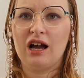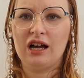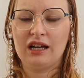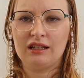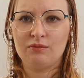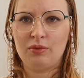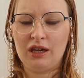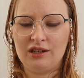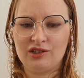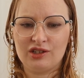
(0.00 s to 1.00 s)
I had
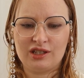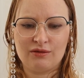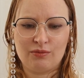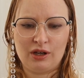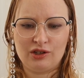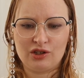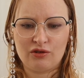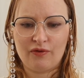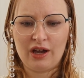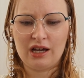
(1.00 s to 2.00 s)
pages and pages
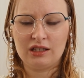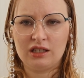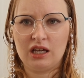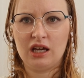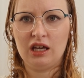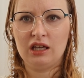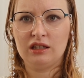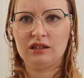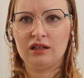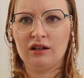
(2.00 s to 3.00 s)
of that.
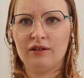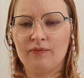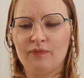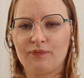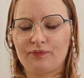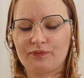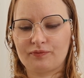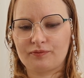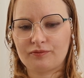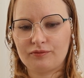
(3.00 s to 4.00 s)
And there
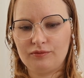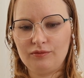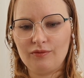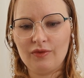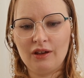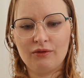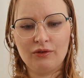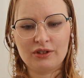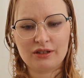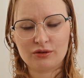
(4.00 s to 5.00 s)

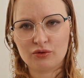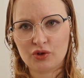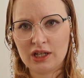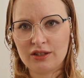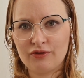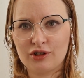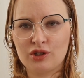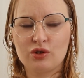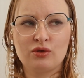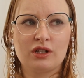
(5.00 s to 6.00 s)
was also transfer
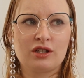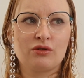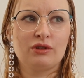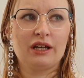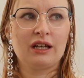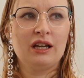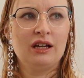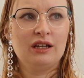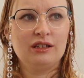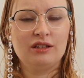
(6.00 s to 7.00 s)
students. So like,
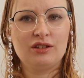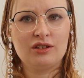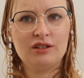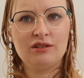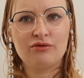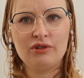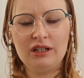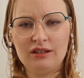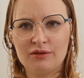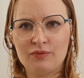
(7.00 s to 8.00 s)
it
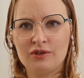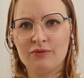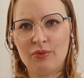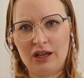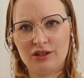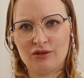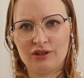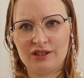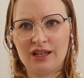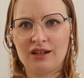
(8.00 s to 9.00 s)
really depends
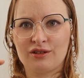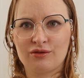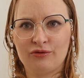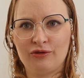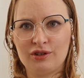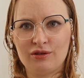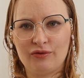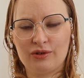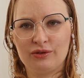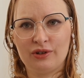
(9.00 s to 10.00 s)
on the setting. So first
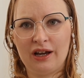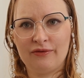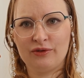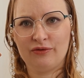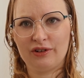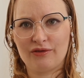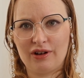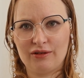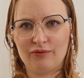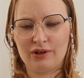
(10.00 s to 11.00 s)
of all, you have to
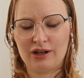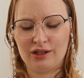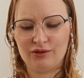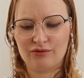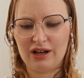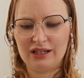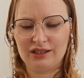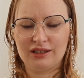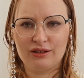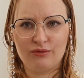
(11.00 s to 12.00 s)
figure out what are you
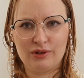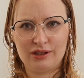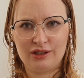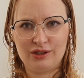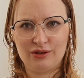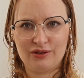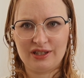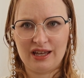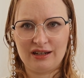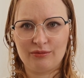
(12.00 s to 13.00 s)
writing and what is your
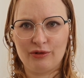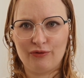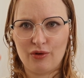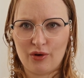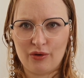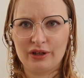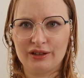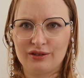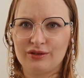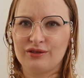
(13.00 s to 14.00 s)
setting before going
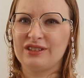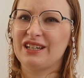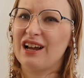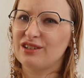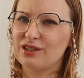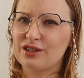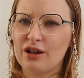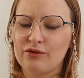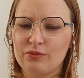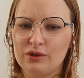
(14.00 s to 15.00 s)
into characters,
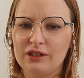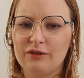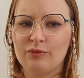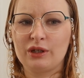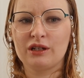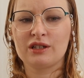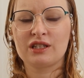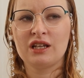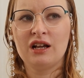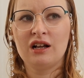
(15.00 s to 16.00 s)
I would believe, because